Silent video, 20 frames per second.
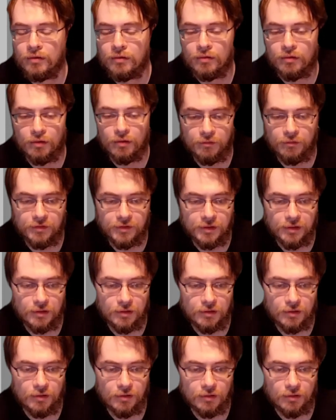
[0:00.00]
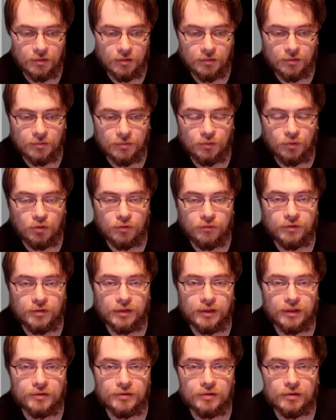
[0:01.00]
Of the North
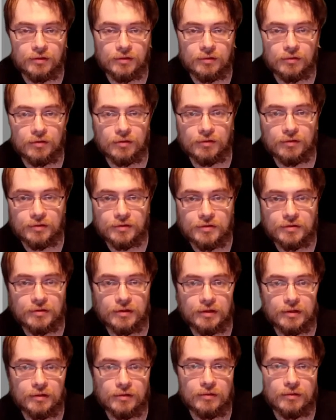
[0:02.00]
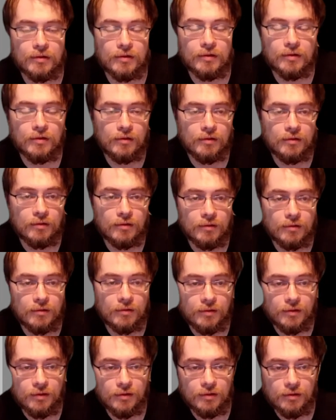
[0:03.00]
Atlantic currents that
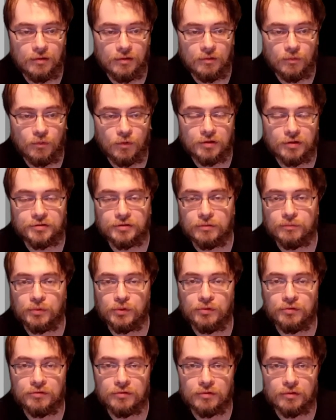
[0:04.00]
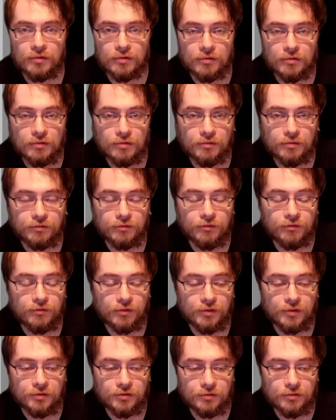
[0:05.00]
the Washington Post article was
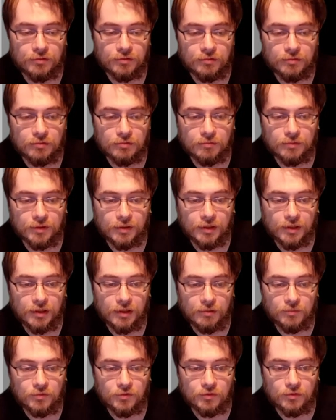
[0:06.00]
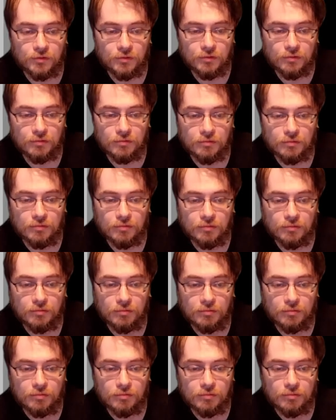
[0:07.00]
referring to when it came to
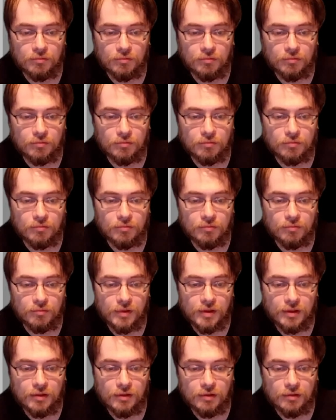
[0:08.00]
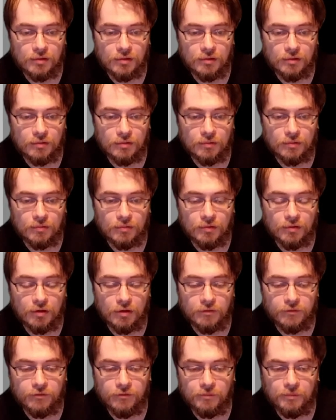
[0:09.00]
the
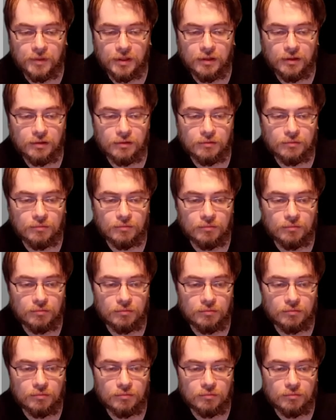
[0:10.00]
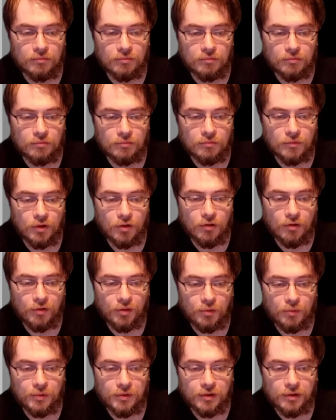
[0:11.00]
Gulf of Maine, all the
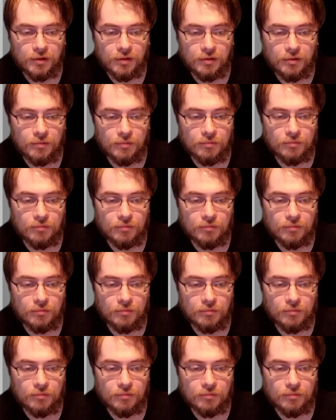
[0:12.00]
way